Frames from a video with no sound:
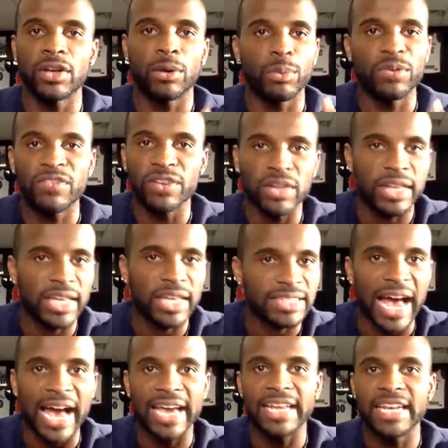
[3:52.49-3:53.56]
we feel
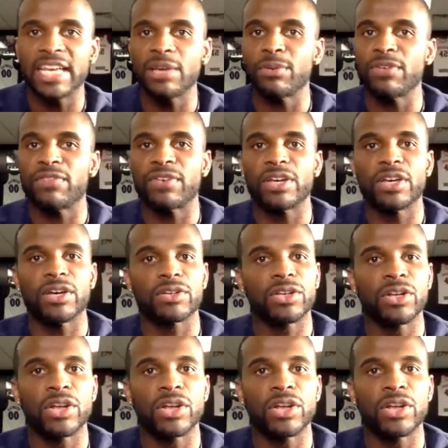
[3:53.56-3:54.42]
anxiety, we feel,